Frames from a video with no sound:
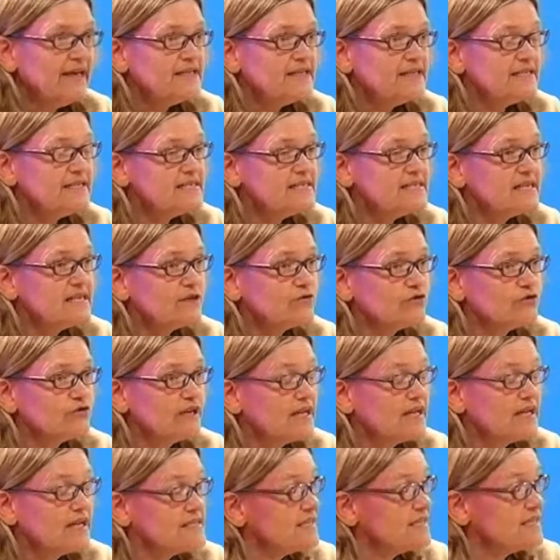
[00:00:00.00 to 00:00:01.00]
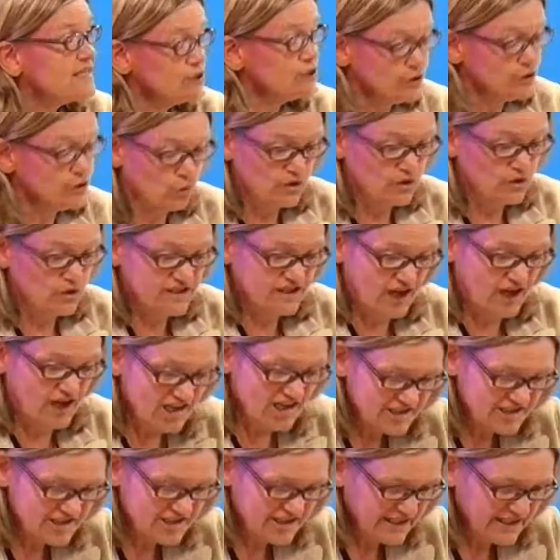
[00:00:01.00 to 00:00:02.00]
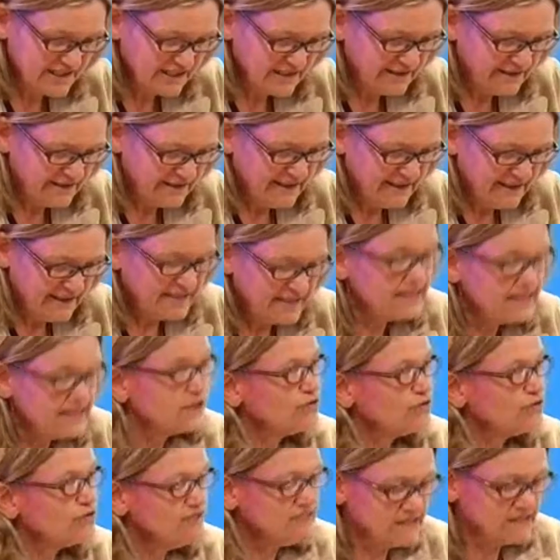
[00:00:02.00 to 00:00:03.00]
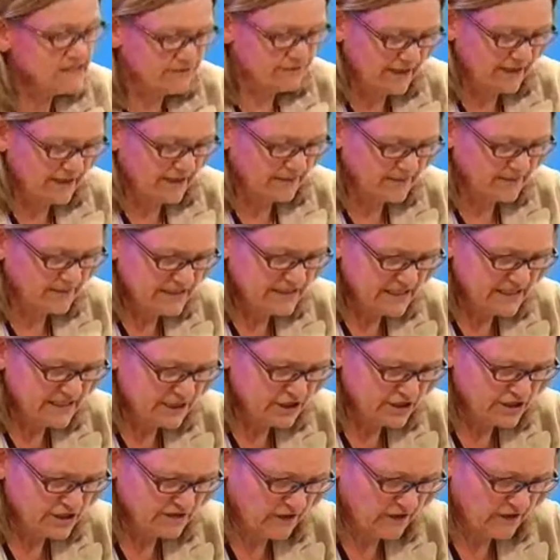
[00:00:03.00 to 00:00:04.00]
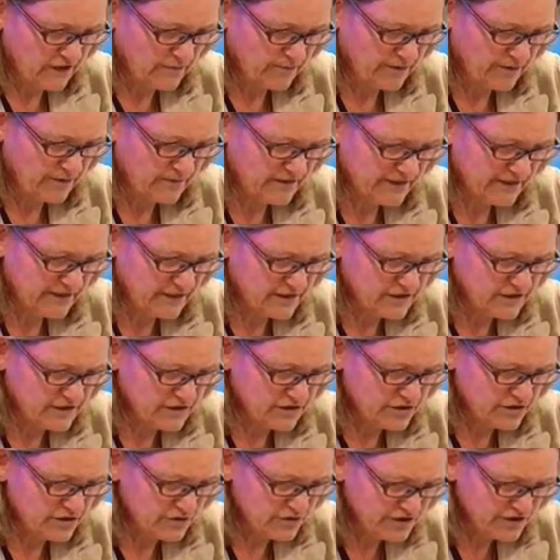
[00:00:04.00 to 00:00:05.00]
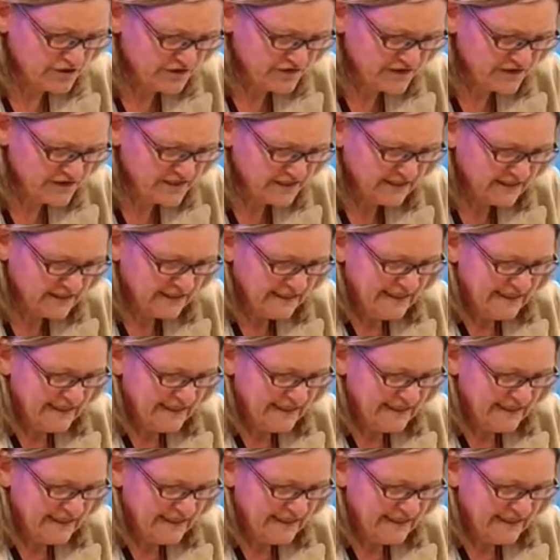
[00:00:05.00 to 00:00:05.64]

Decentralisation was costly. It increased the fragmentation of our public institutions.